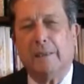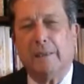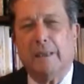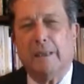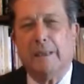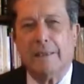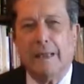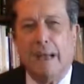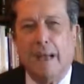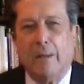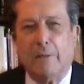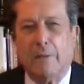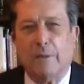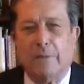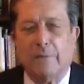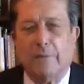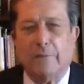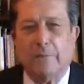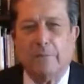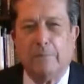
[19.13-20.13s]

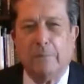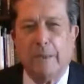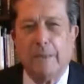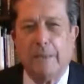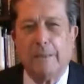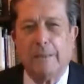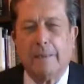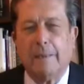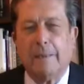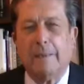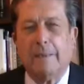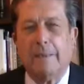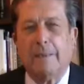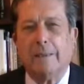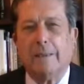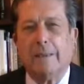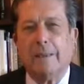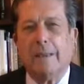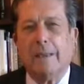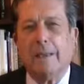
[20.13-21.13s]
executive president
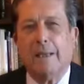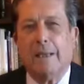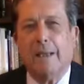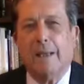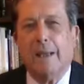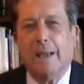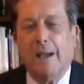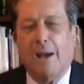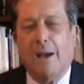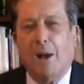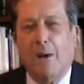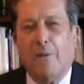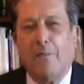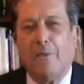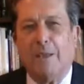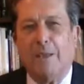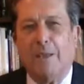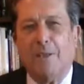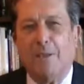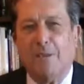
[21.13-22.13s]
of
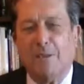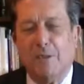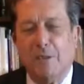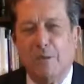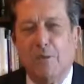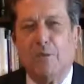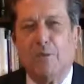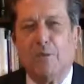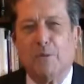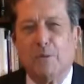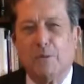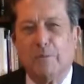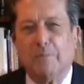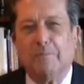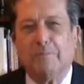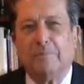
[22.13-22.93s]
this institution.